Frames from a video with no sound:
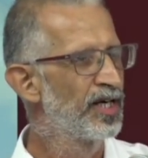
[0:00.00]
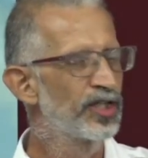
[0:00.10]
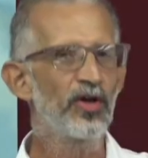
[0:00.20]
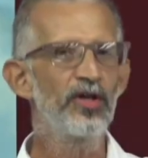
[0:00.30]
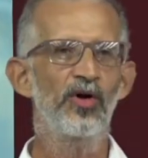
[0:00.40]

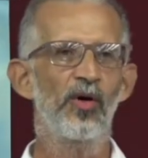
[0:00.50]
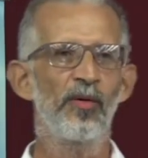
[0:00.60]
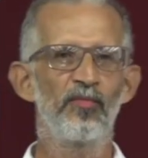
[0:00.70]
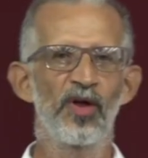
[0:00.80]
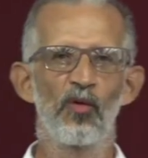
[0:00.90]
So, you
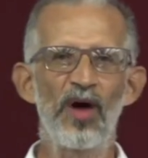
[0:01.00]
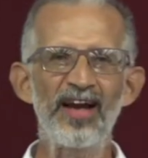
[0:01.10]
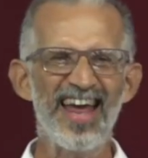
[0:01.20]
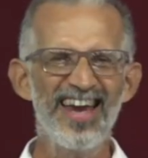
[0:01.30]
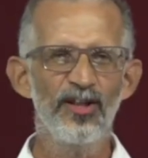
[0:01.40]
know,
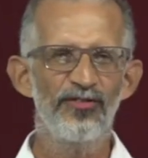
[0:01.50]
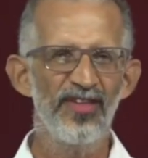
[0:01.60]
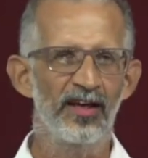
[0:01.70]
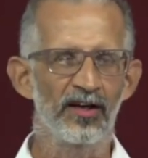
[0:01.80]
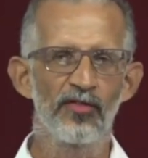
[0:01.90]

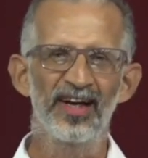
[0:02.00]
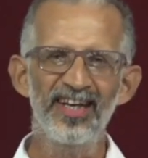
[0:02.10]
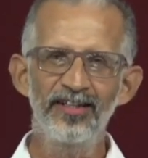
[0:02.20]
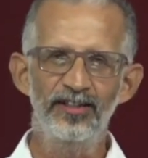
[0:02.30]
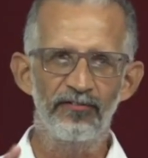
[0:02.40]
anything
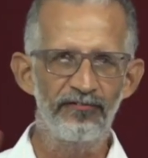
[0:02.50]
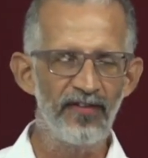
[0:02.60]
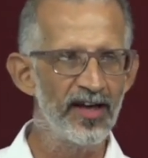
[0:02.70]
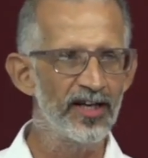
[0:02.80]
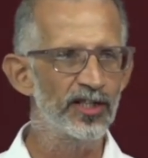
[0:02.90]
that
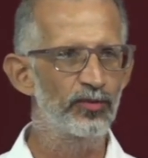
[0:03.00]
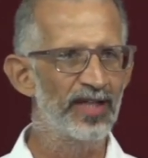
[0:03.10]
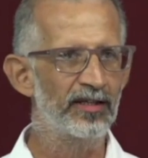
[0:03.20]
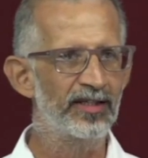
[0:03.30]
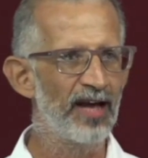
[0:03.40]
interferes with
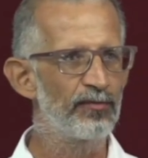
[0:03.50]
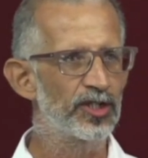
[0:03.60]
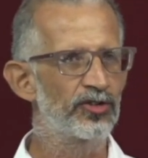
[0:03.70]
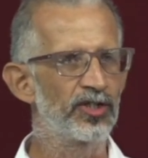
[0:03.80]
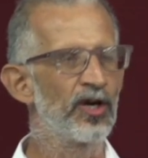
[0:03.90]
that
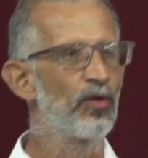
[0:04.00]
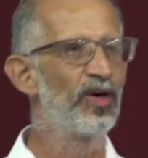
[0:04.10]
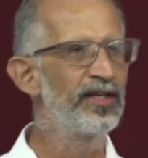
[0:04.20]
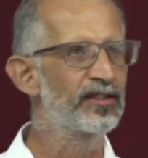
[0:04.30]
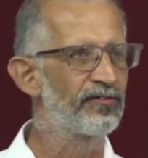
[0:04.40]
chemistry
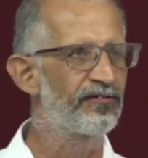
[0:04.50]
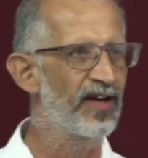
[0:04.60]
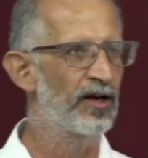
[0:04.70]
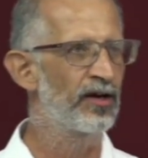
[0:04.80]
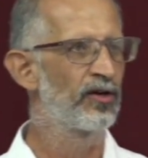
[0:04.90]
will
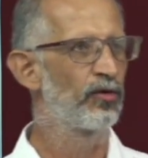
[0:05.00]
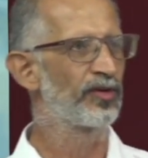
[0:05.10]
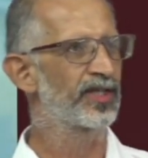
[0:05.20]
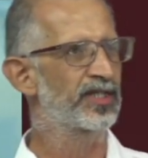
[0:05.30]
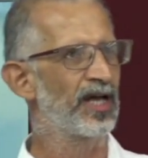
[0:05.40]
interfere
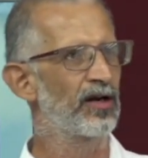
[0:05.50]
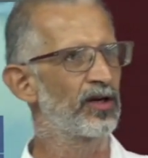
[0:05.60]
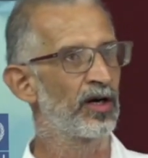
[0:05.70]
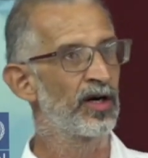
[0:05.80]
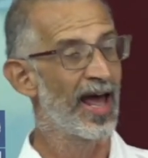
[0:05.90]
with the
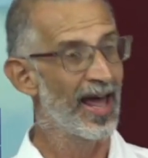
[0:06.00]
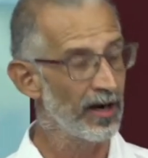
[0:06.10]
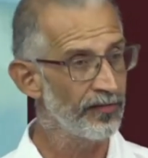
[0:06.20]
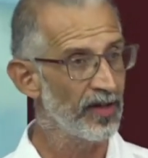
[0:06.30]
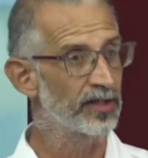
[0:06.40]
cellular
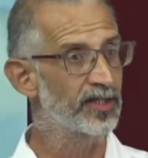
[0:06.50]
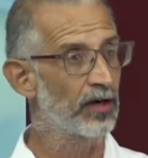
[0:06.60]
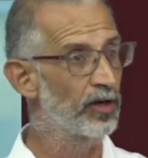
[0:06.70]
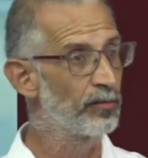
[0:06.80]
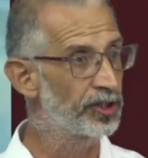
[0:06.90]
health and
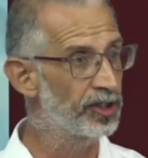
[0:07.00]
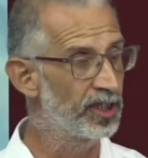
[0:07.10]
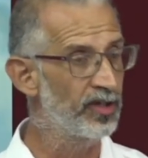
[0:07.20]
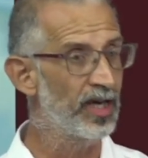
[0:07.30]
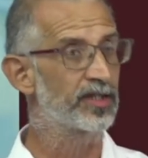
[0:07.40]
cellular
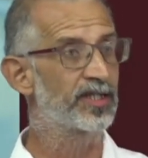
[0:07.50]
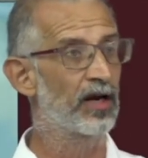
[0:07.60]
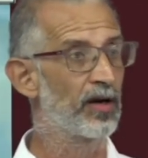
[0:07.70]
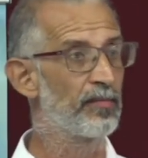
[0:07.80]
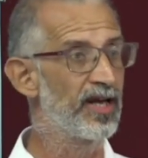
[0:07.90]
machinery and
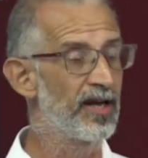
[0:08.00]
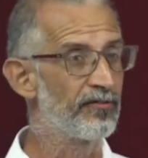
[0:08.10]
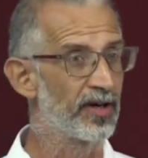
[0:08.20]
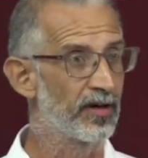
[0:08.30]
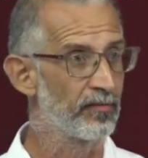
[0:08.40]
cellular
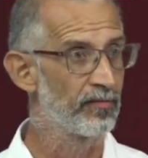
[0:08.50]
behavior.